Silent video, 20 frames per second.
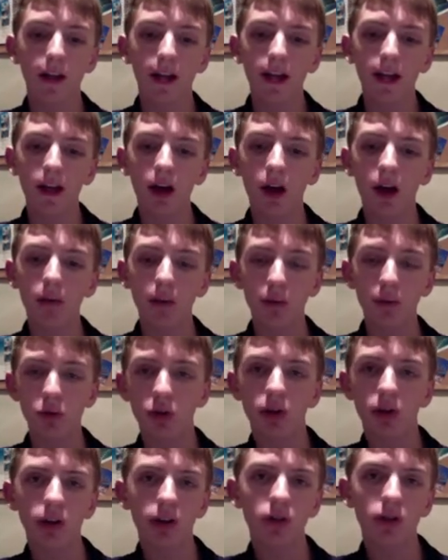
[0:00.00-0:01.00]
I'm
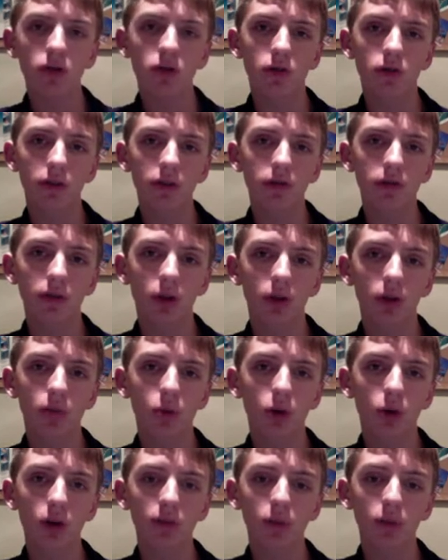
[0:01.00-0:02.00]
starting to use ScreenFlow
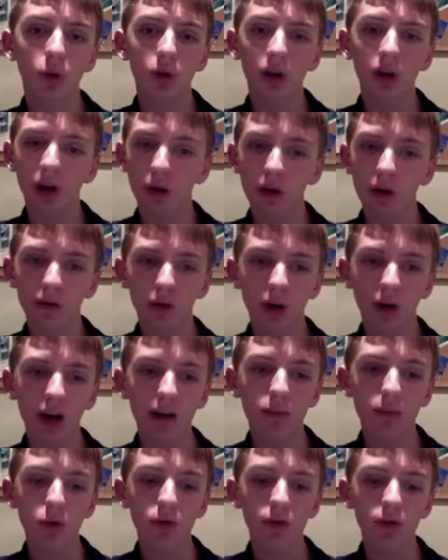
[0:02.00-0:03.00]
more and more. However,
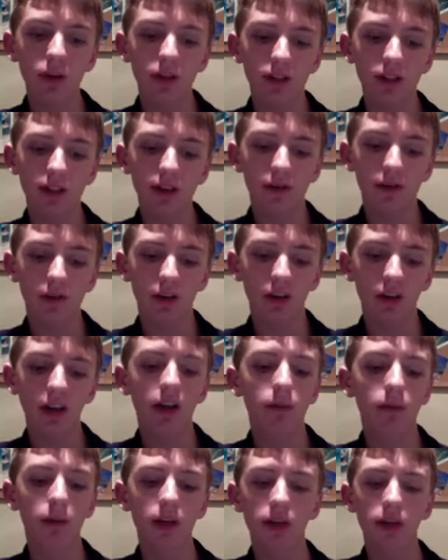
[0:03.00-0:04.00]
iMovie is definitely
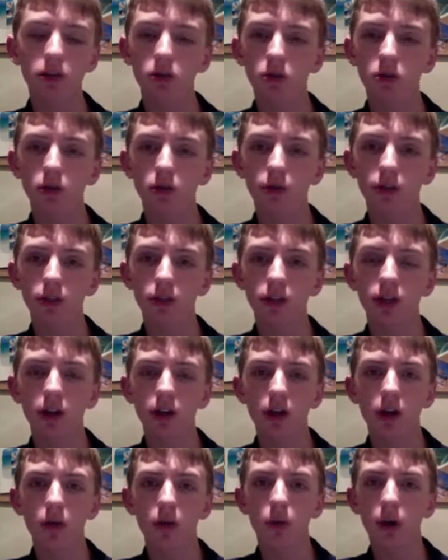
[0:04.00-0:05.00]
going to be in service
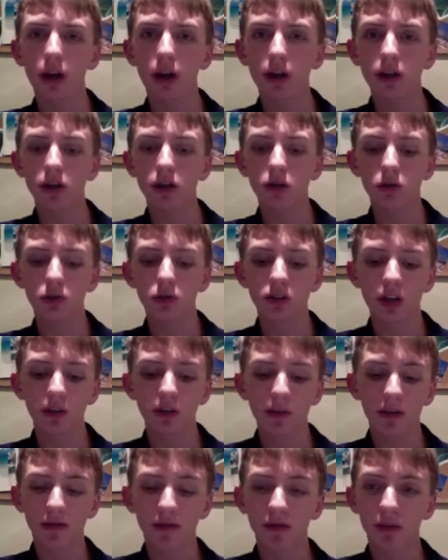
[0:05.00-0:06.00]
when I use
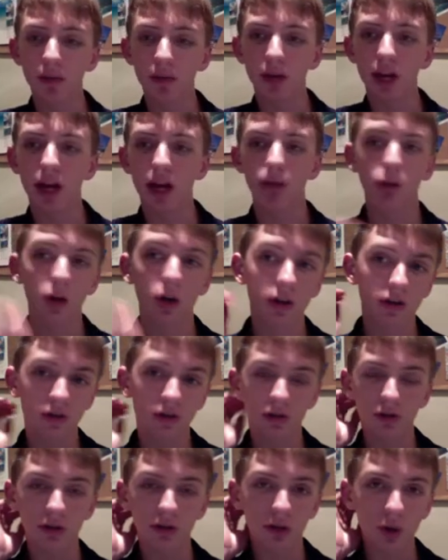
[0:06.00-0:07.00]
my flip camera
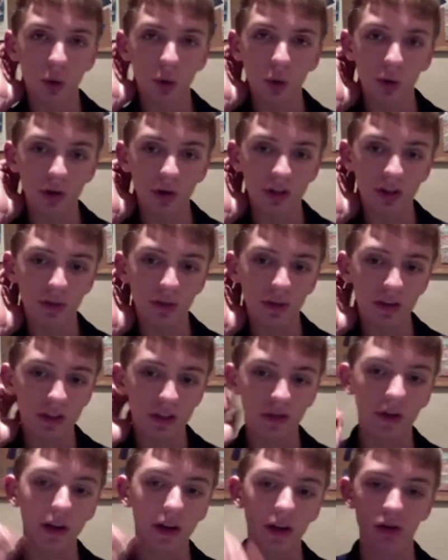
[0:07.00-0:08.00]
to record some of
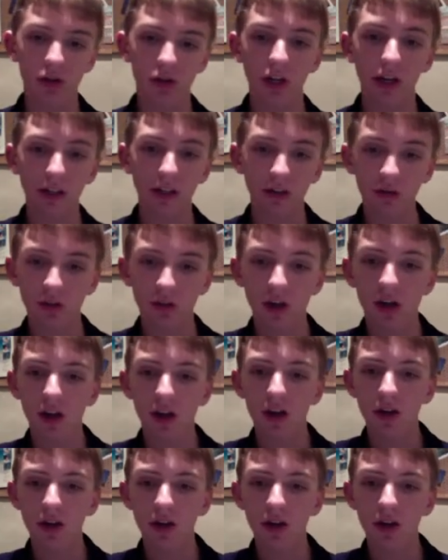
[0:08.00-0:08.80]
these videos that I use.